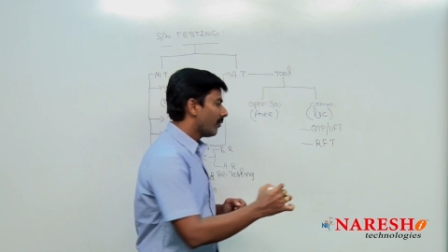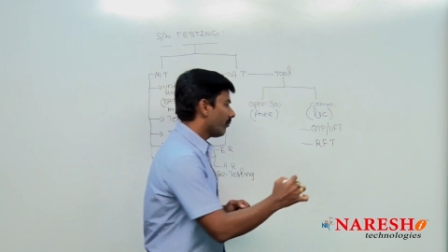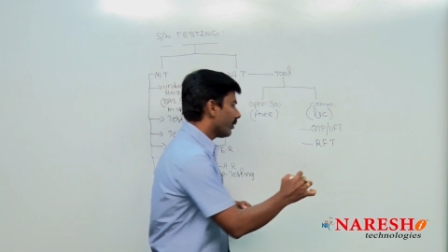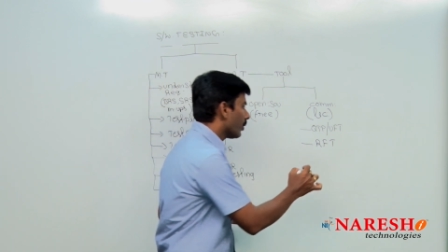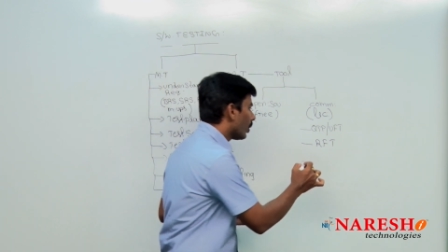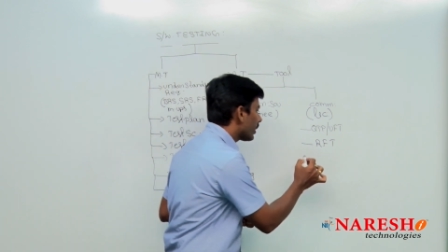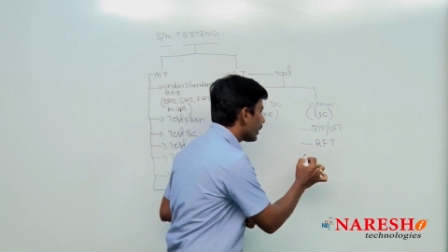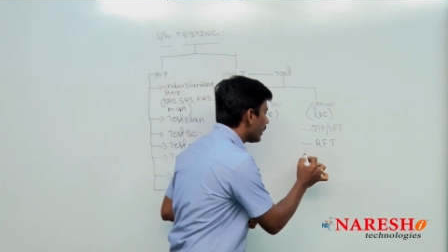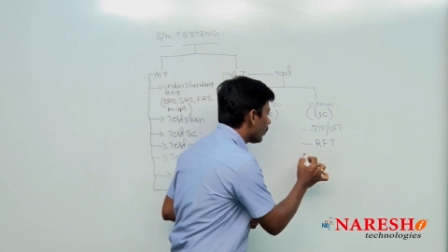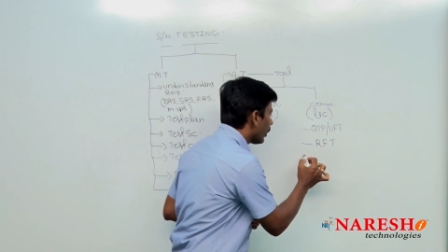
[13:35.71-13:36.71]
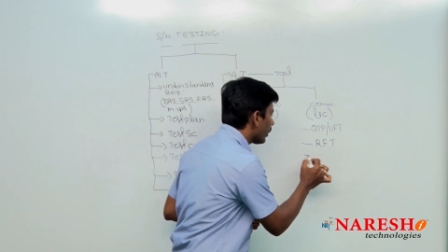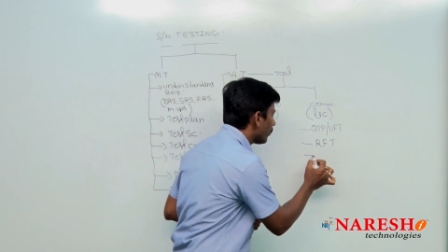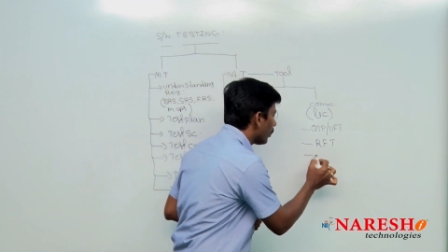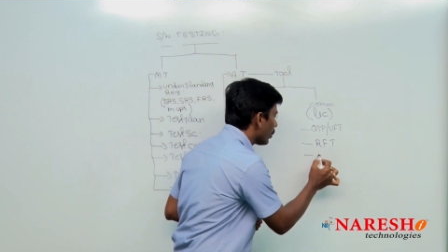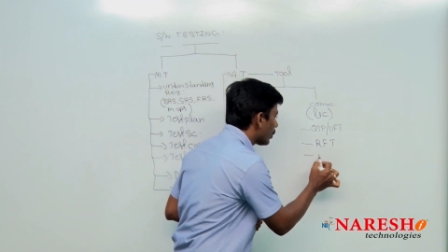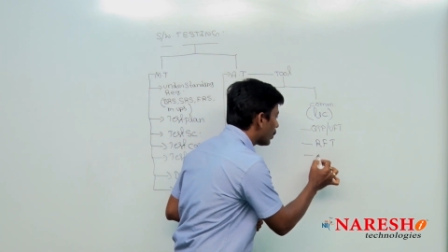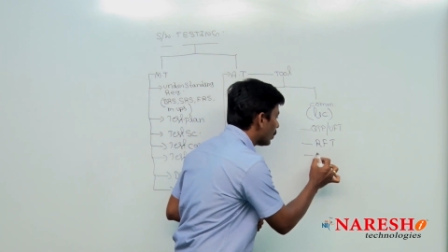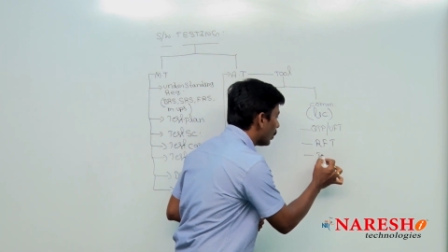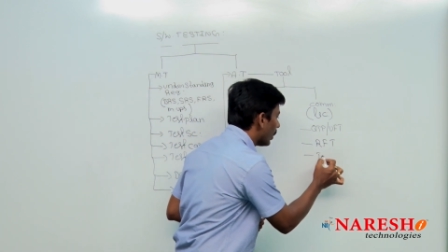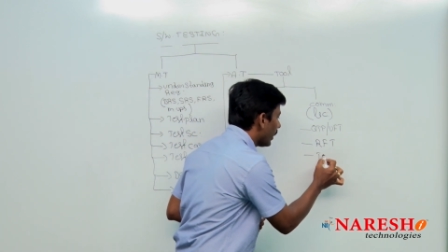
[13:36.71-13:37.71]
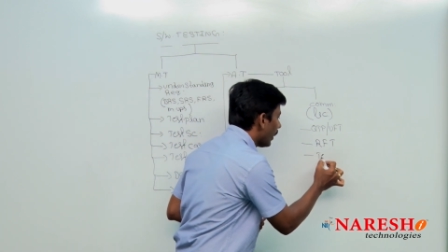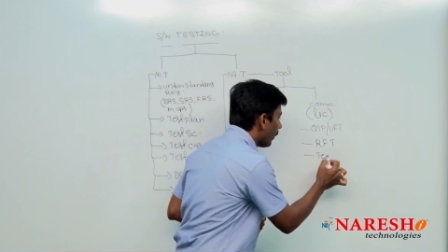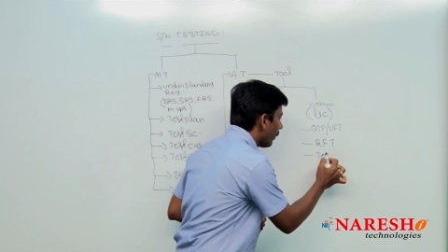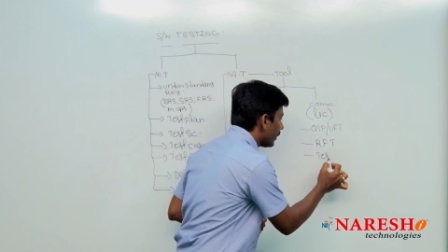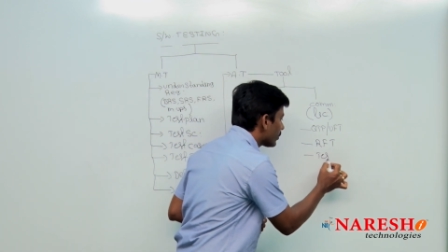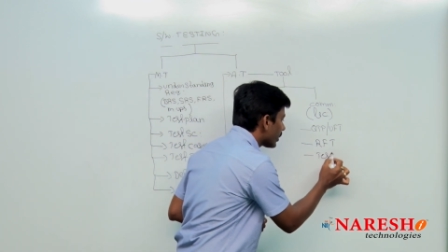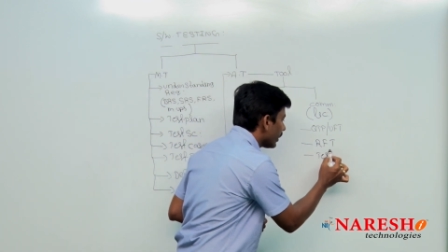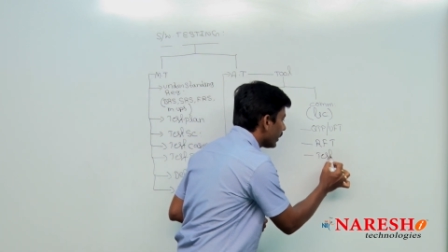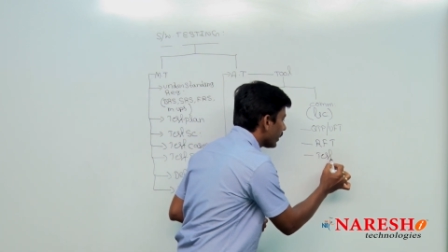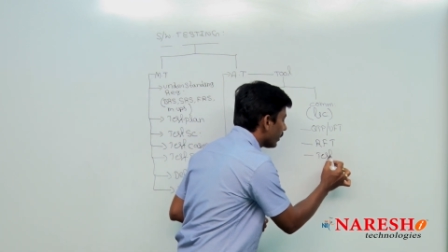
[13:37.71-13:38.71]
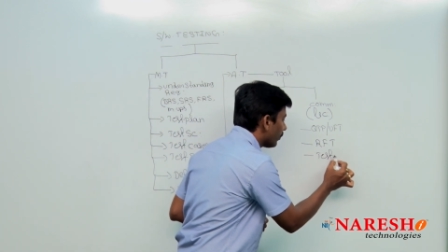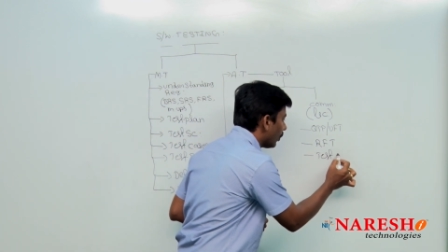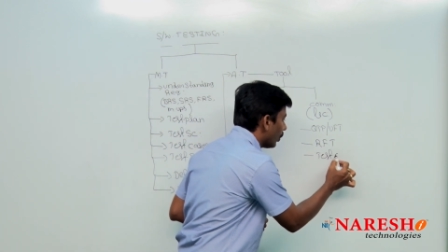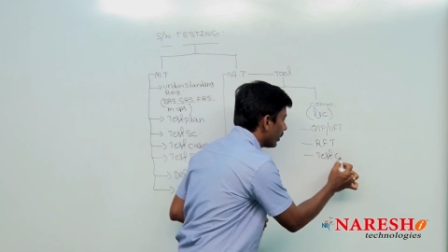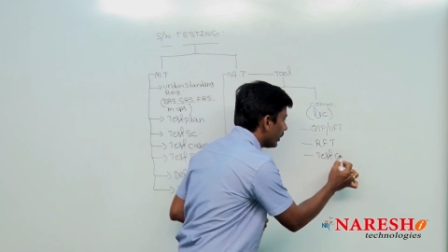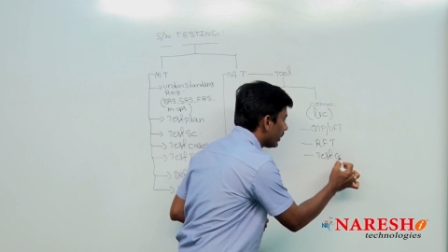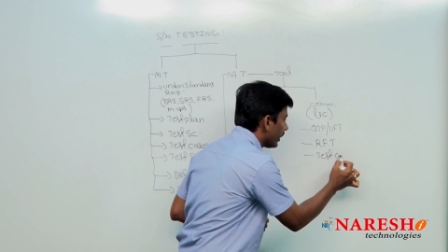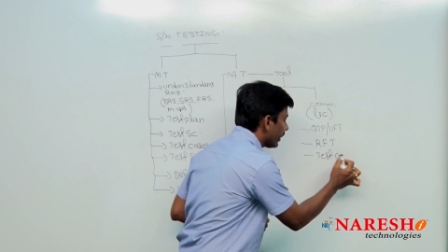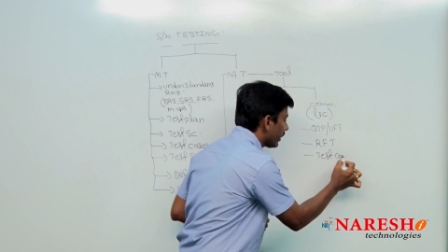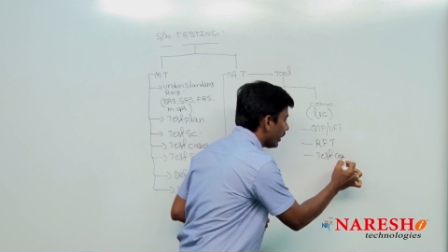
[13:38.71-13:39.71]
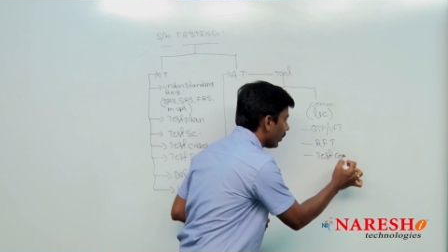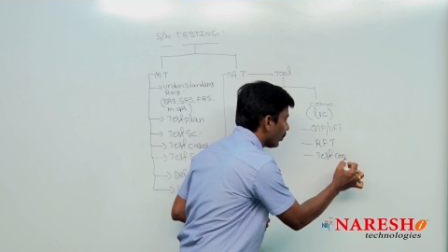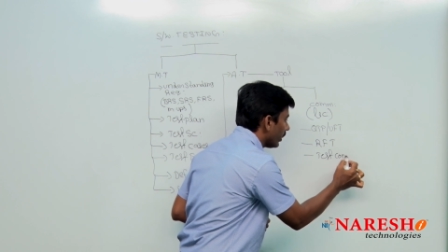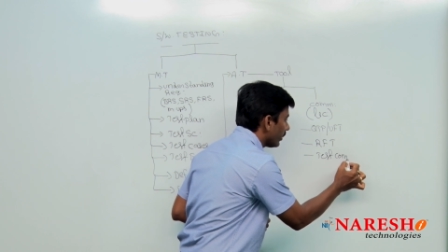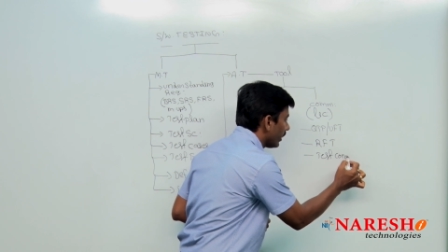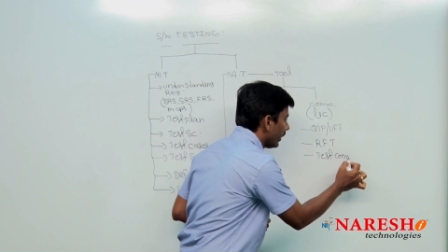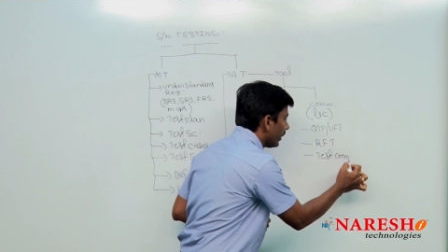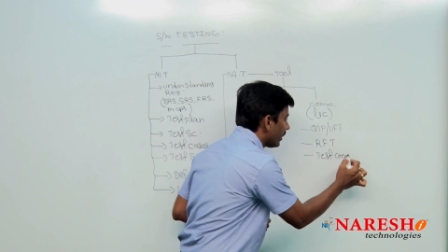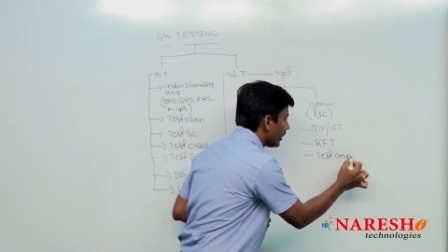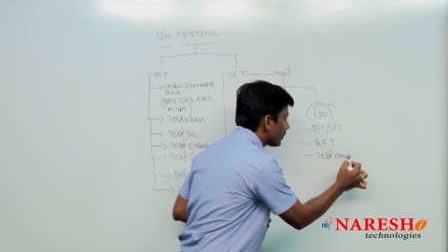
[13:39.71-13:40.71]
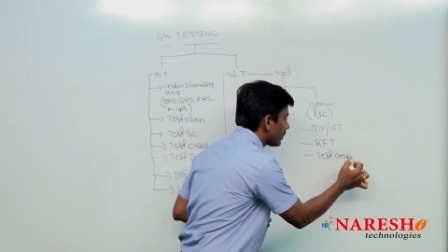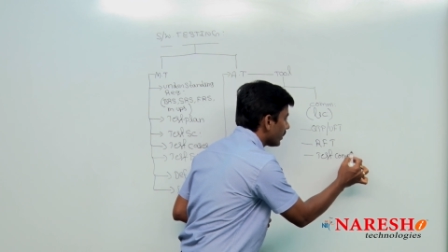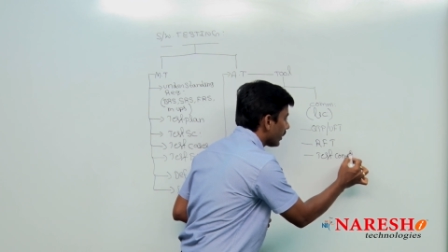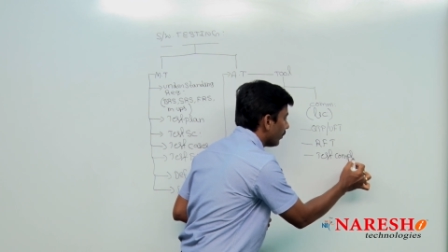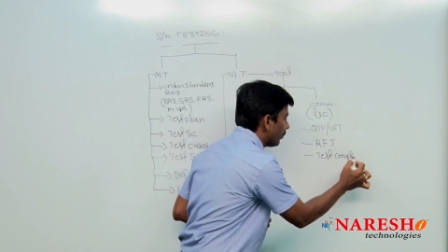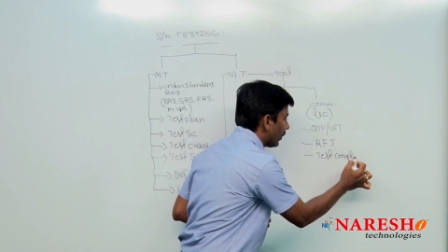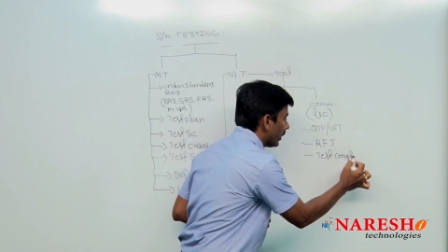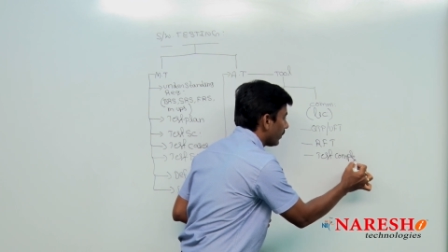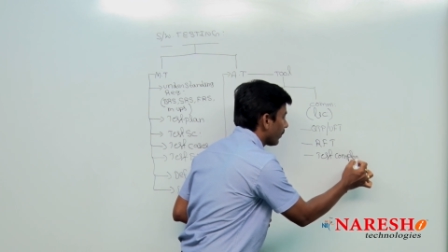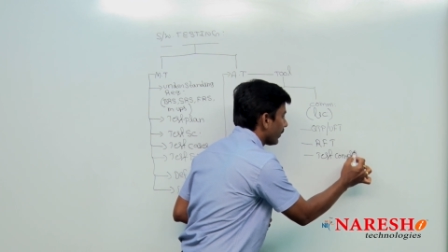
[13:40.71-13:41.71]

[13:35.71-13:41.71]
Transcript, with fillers: We got in a one more tool mentioning about taking with test complete.